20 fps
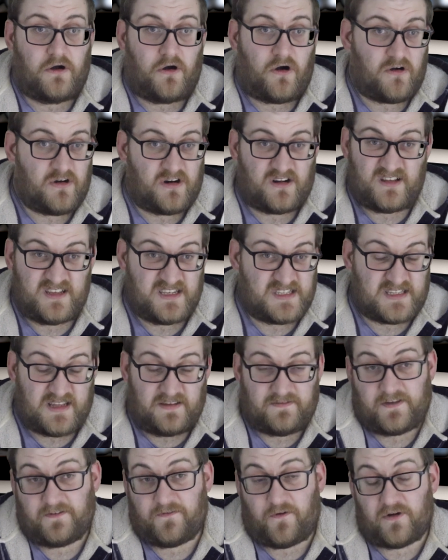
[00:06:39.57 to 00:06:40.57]
or at least
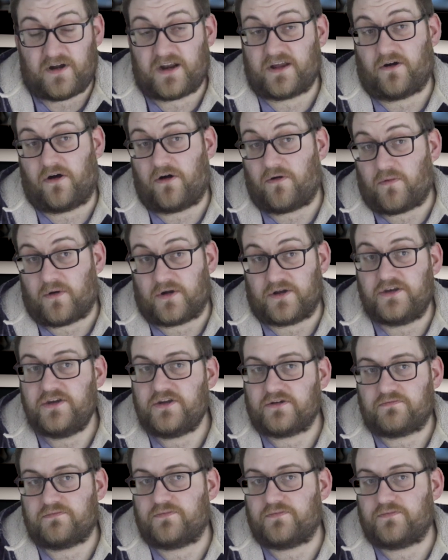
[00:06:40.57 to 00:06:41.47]
if you've already got one, you'll